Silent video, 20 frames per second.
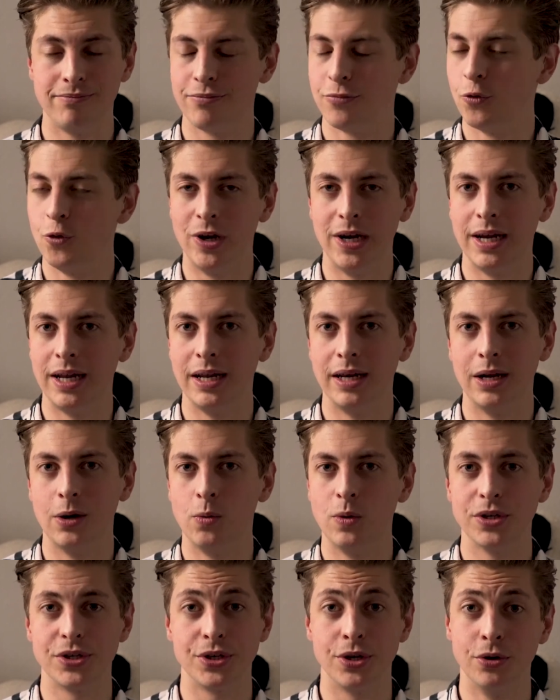really there
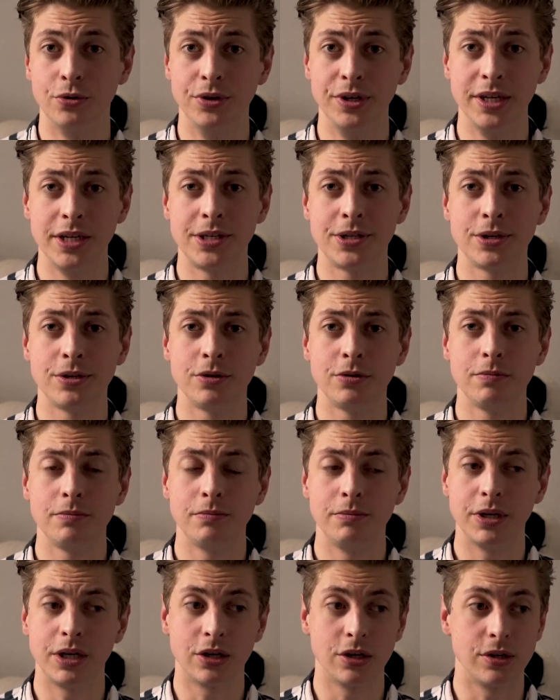was no need to,
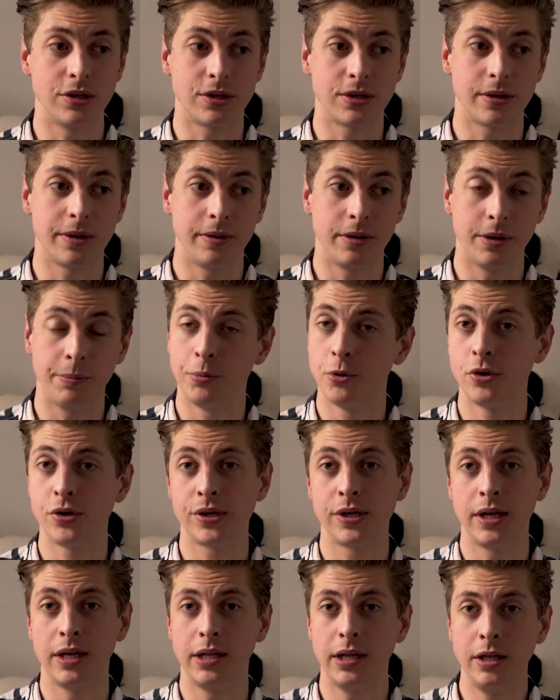because the
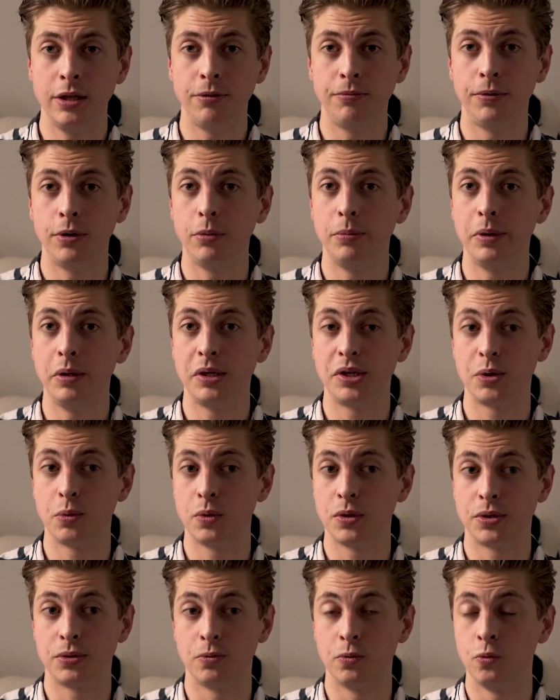person that interviewed me, she
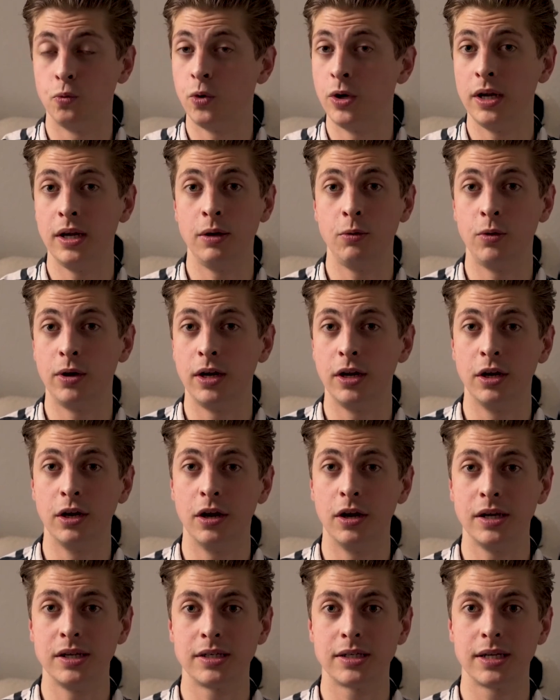was really
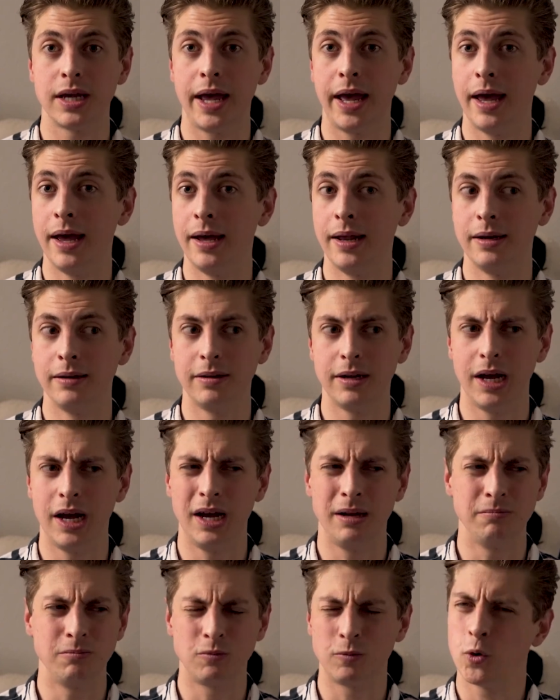nice, and
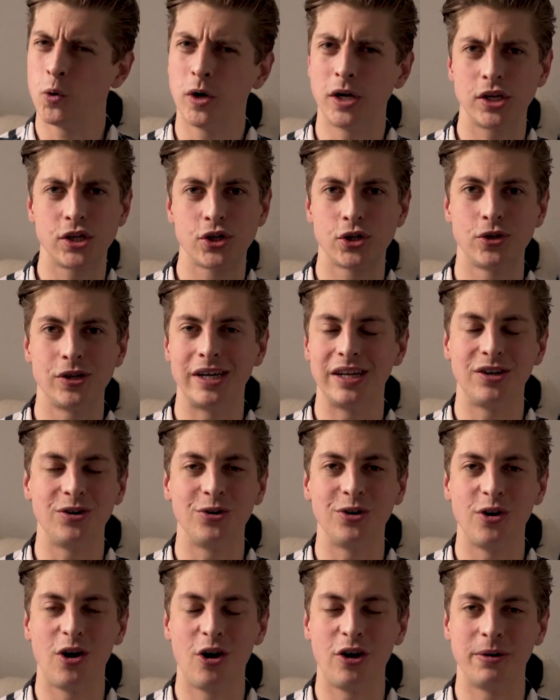I'm quite sure that
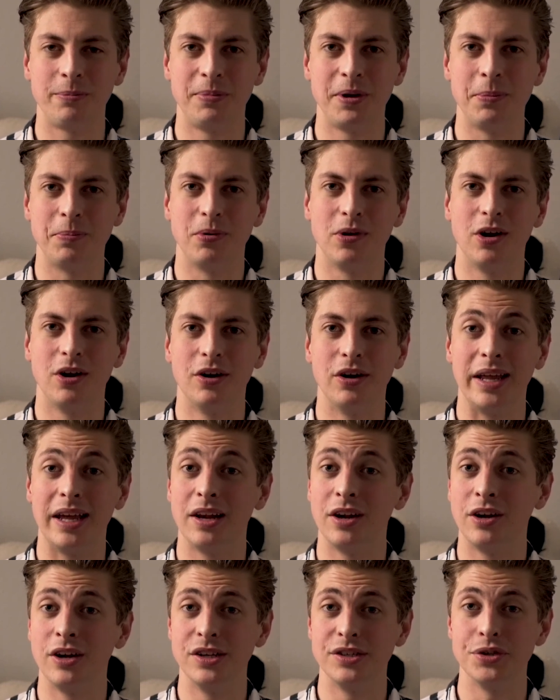all the other people are
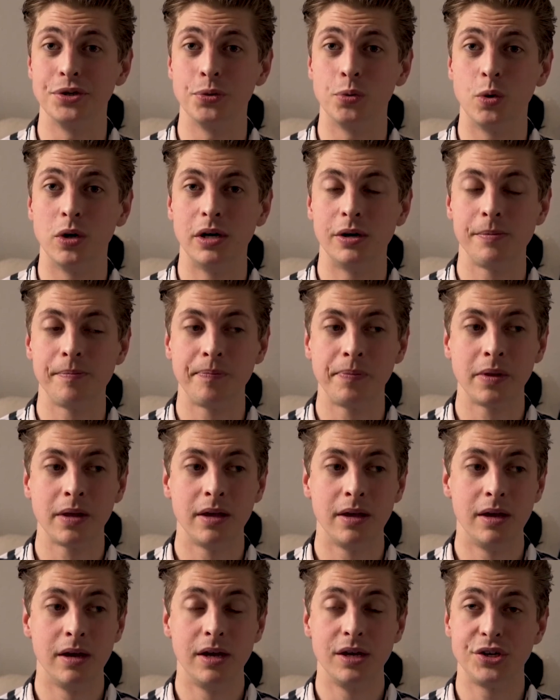that nice as well.
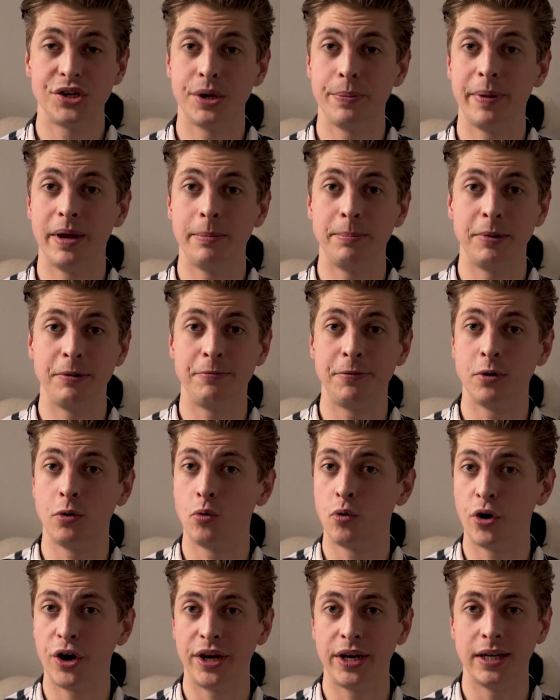She made me feel
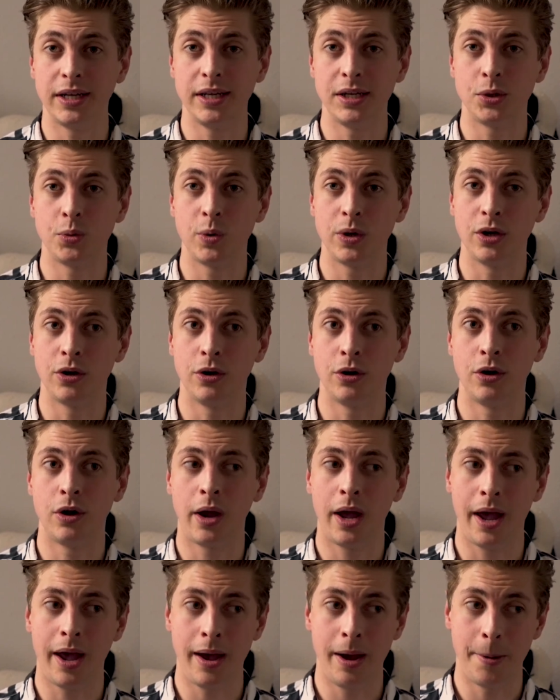right at ease with
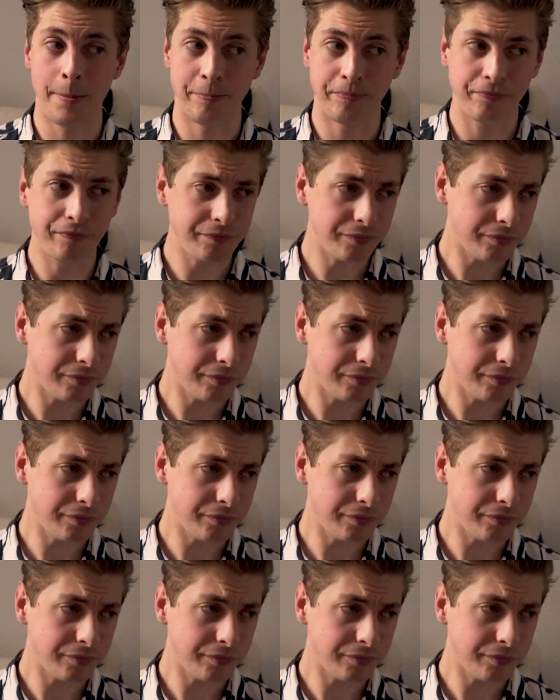her.